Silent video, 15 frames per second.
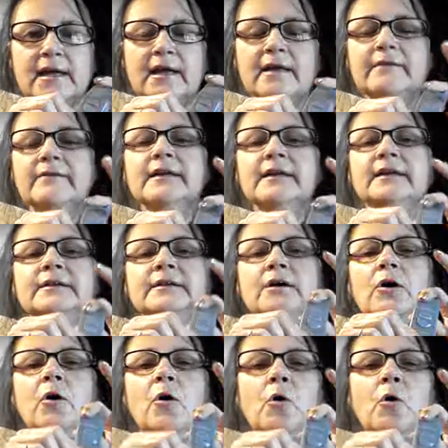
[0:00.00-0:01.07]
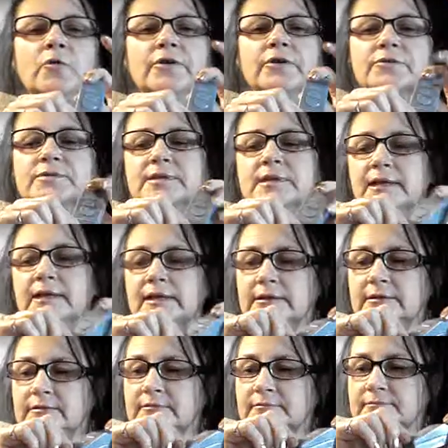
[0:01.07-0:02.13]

and then a whole dose again.